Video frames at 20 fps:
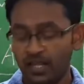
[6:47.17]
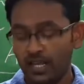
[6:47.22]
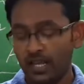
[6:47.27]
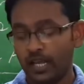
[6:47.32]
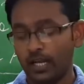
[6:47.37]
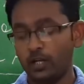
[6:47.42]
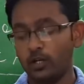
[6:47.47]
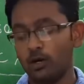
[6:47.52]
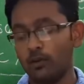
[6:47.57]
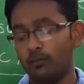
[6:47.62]

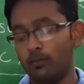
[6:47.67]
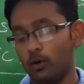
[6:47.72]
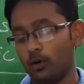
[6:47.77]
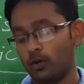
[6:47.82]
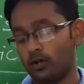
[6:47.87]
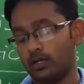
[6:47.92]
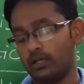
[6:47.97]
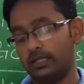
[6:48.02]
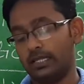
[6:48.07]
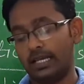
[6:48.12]
In your
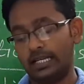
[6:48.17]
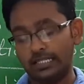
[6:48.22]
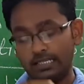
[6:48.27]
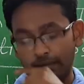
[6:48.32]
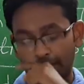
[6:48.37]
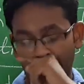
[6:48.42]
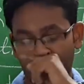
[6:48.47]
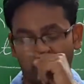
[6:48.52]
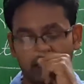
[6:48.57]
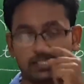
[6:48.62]
book there is
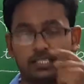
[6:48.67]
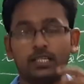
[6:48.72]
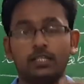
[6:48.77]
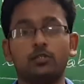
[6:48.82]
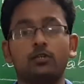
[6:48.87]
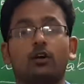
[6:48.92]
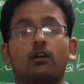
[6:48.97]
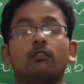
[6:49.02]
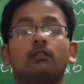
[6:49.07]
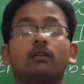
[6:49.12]
a passage
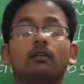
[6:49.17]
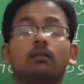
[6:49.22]
on